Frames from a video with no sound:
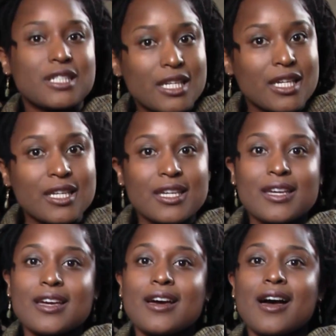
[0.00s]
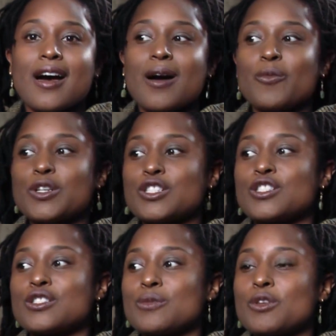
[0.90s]
D, which
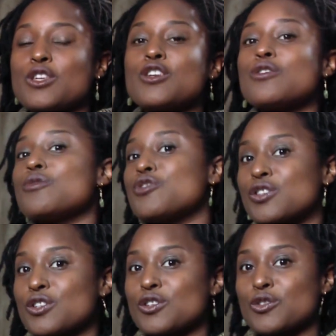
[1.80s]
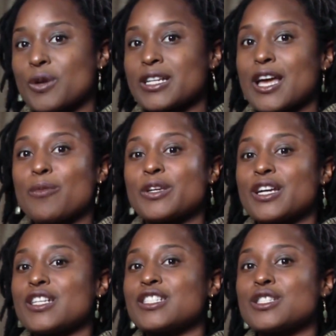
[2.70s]
is huge in the news right now
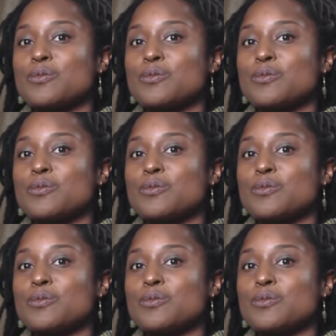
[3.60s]
because it's